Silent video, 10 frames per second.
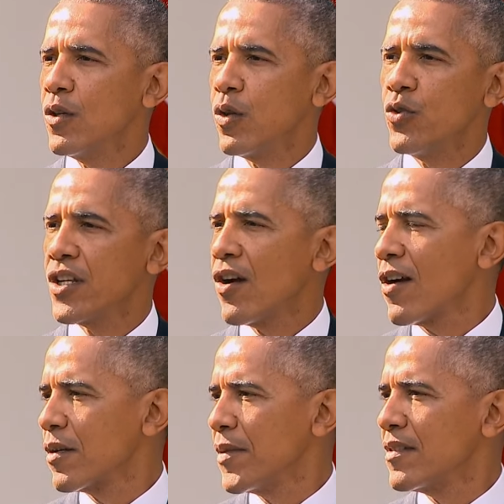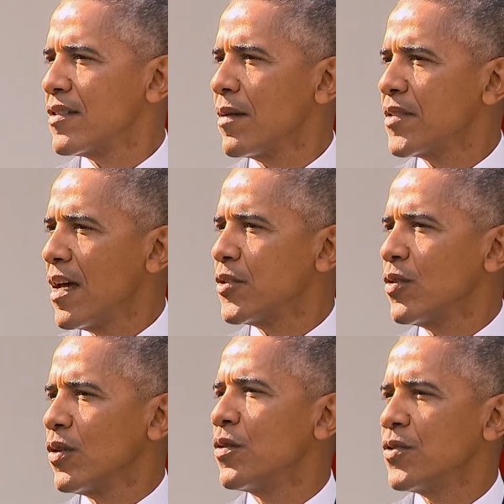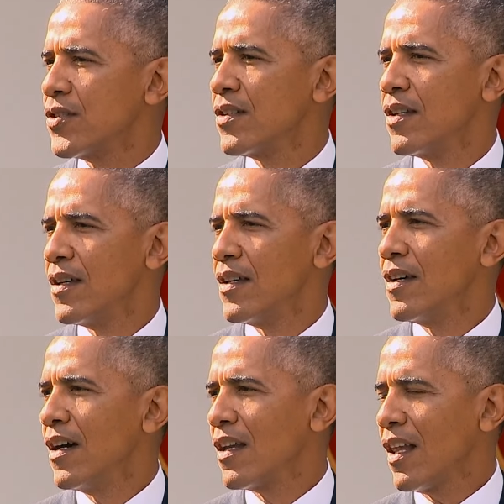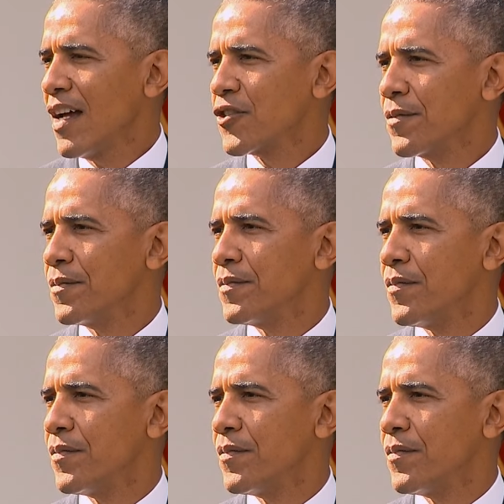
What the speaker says: you lose an argument. Sometimes you lose an election.